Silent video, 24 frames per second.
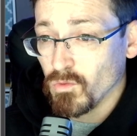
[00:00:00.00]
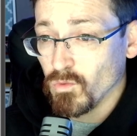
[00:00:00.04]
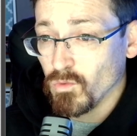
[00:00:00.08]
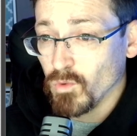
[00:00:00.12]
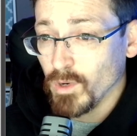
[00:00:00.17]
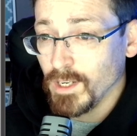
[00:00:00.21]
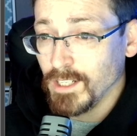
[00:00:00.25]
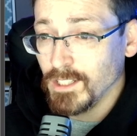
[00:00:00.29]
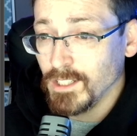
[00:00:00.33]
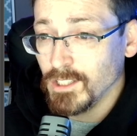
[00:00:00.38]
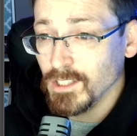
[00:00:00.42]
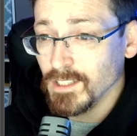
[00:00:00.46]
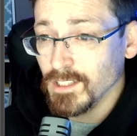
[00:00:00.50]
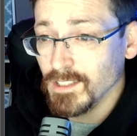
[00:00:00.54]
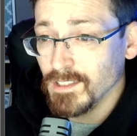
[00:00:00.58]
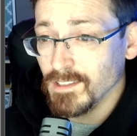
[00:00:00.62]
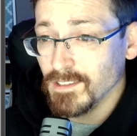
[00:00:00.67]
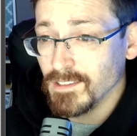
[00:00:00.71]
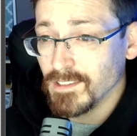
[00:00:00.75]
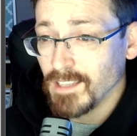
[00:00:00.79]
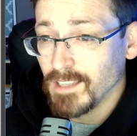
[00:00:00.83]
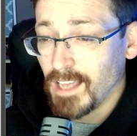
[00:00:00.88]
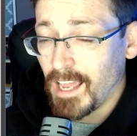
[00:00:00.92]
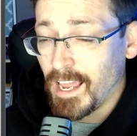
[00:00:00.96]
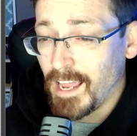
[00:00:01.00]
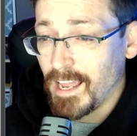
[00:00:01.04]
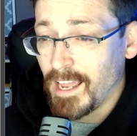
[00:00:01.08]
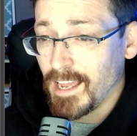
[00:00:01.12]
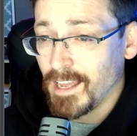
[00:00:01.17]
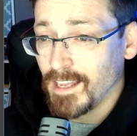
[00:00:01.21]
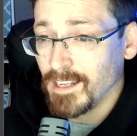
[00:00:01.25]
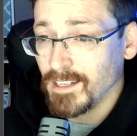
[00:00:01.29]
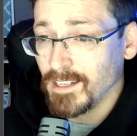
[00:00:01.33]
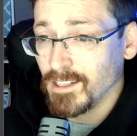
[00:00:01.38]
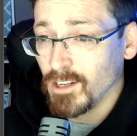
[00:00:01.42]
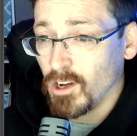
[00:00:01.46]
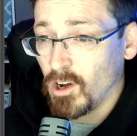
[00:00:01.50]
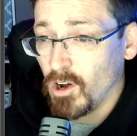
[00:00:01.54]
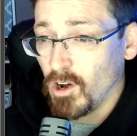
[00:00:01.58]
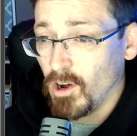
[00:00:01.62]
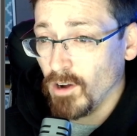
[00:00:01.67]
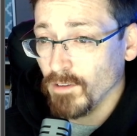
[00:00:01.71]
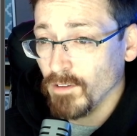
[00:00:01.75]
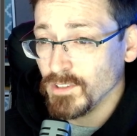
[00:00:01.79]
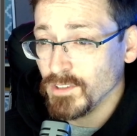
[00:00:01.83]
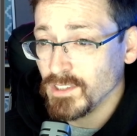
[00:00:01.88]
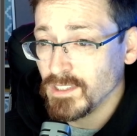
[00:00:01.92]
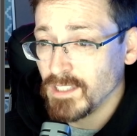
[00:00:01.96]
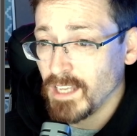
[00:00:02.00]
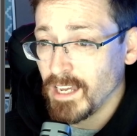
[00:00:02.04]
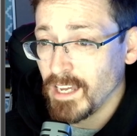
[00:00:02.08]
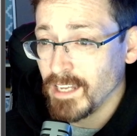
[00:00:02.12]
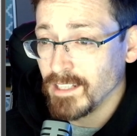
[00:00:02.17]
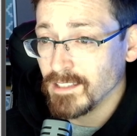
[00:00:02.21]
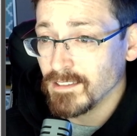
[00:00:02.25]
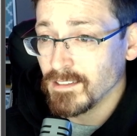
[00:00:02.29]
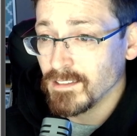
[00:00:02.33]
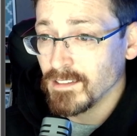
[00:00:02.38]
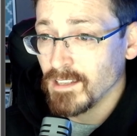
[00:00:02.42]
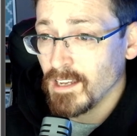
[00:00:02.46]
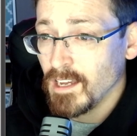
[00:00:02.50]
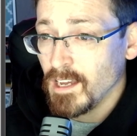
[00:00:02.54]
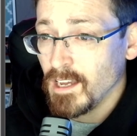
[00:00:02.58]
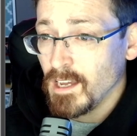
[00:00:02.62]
ridges and offsets